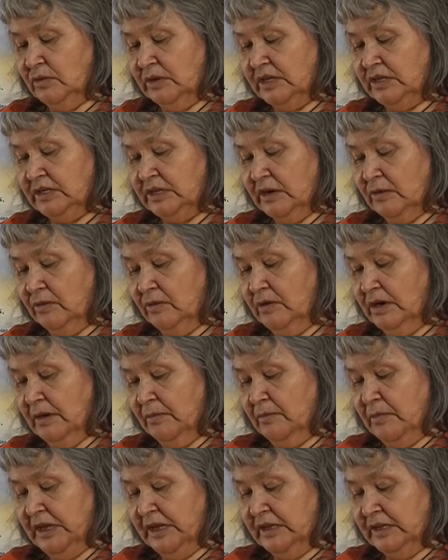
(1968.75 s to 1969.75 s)
For
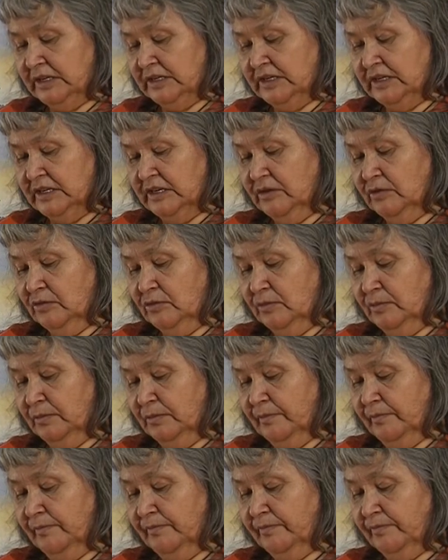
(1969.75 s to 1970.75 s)
example, we could go
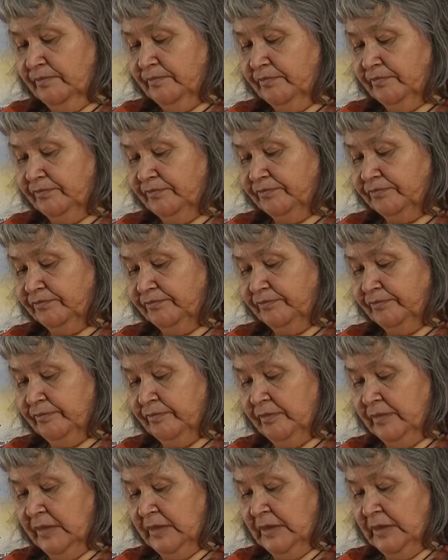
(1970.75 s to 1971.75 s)
see them to help
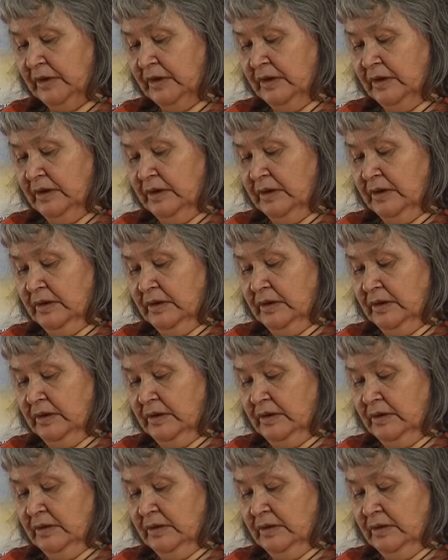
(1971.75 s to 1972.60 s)
them with their grieving.